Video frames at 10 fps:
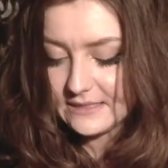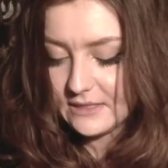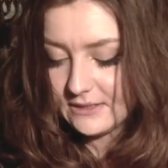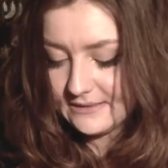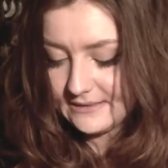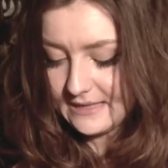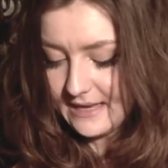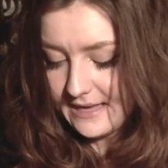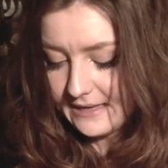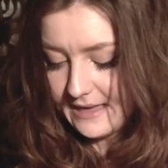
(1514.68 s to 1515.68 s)
Looks
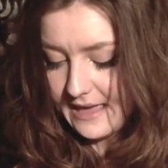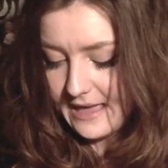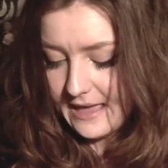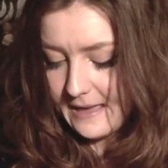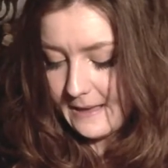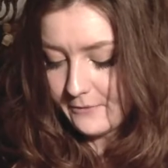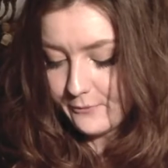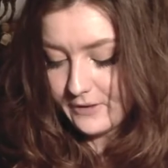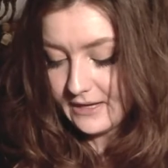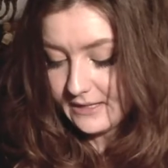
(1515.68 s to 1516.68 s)
like a
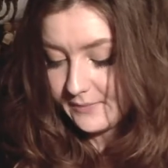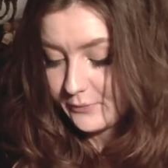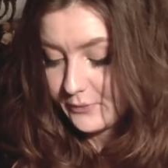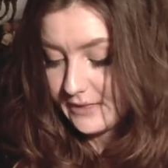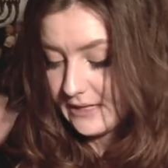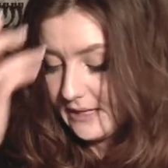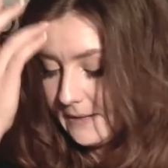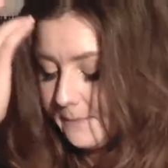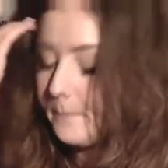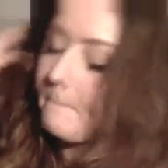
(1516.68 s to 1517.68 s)
really
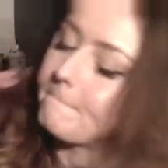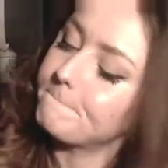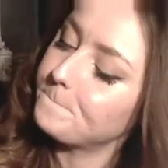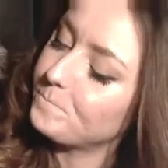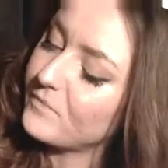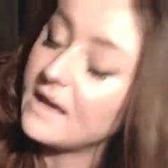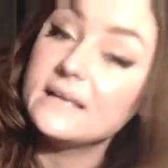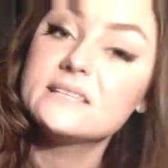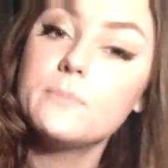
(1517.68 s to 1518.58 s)
pretty, it's